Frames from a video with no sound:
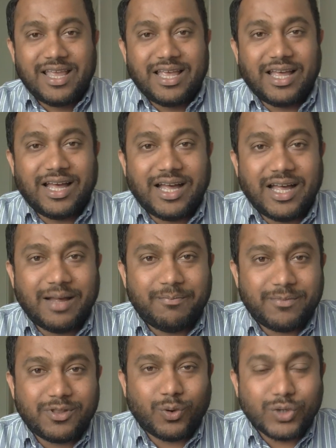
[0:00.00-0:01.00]

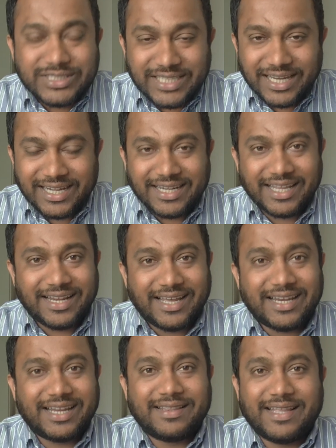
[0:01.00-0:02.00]
OCI and
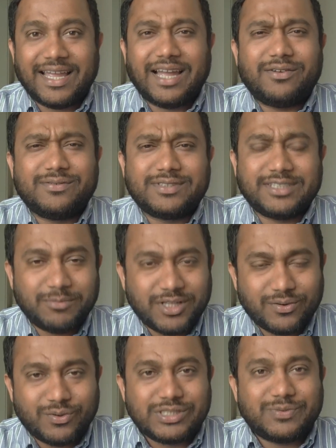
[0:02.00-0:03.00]
NRI, they have
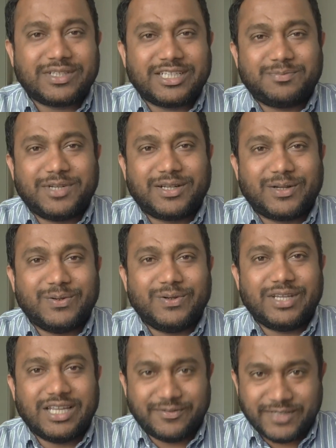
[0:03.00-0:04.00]
similar rules with respect
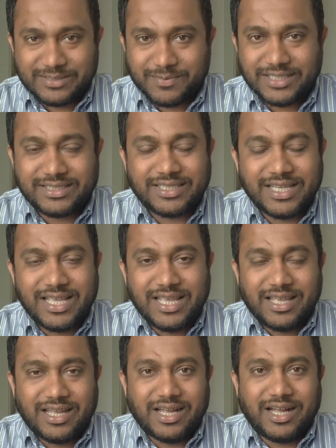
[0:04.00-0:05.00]
to investments
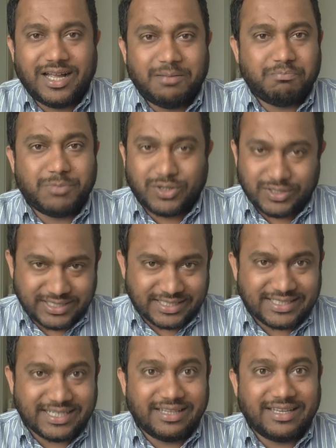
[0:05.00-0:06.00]
because they're
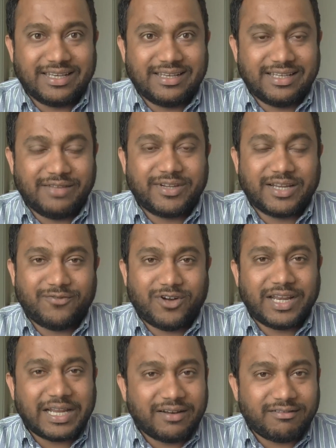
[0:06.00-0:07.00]
still living in
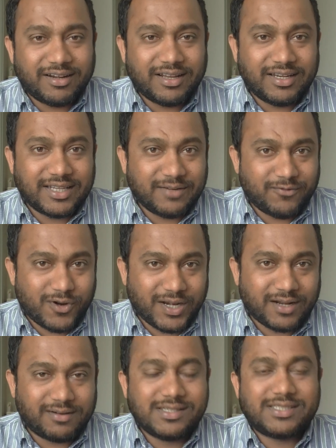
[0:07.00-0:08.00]
foreign country, earning in
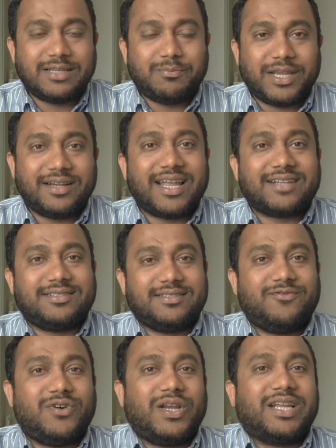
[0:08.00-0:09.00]
foreign currency, paying taxes
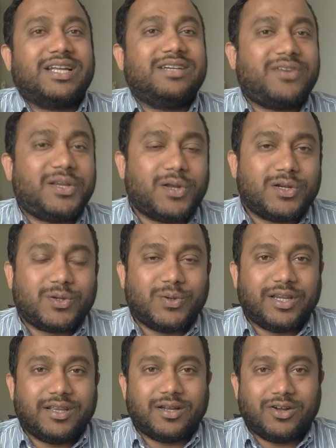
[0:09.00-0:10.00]
in foreign country, not to
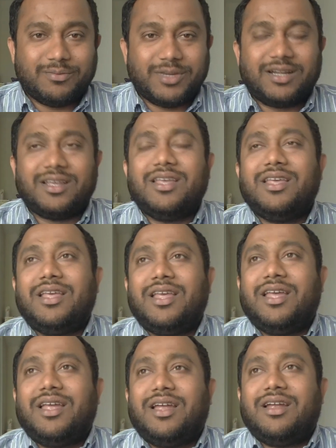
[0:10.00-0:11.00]
Indian government.
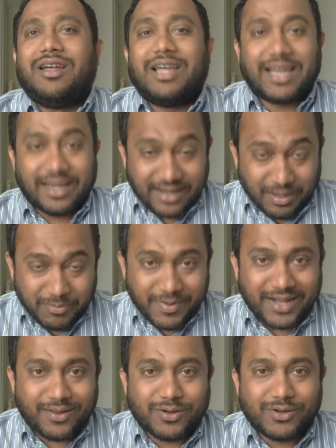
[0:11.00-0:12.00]
Again, coming
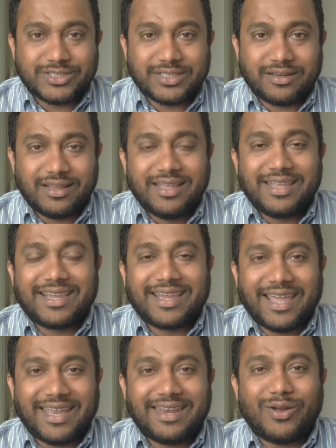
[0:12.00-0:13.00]
back to the question,
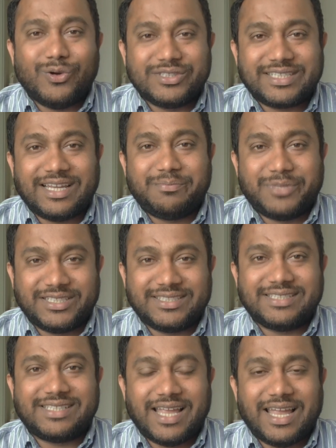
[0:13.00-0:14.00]
can OCI
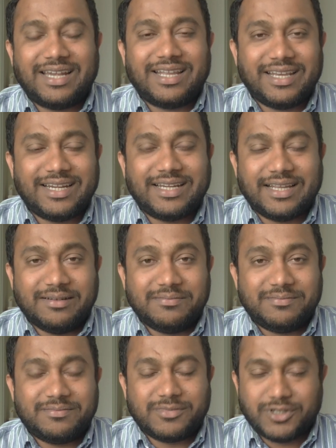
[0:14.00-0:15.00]
purchase land in India?
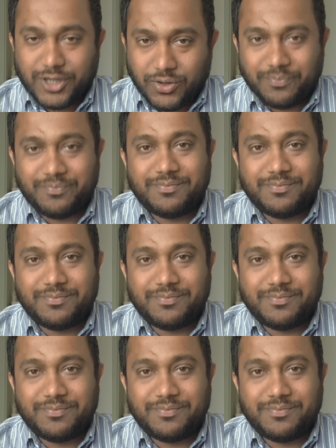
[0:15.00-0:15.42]
No.